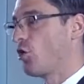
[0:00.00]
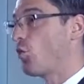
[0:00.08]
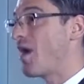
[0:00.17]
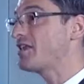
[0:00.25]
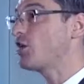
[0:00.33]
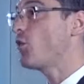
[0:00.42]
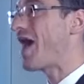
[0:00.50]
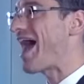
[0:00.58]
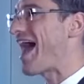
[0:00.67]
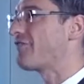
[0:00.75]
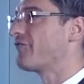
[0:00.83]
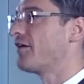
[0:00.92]
when you
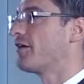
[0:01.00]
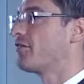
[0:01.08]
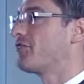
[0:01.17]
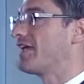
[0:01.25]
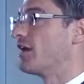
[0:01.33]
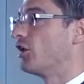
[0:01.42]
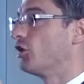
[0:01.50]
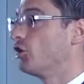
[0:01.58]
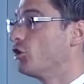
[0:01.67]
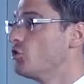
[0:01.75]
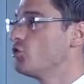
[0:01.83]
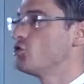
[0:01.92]
have the
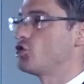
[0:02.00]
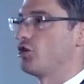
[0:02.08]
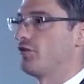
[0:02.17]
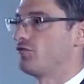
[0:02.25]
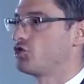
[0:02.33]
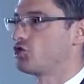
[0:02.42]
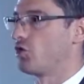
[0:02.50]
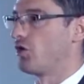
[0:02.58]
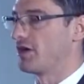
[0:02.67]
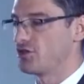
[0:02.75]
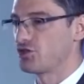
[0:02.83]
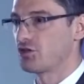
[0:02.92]
illusion of
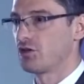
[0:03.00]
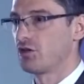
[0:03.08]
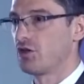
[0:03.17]
choice,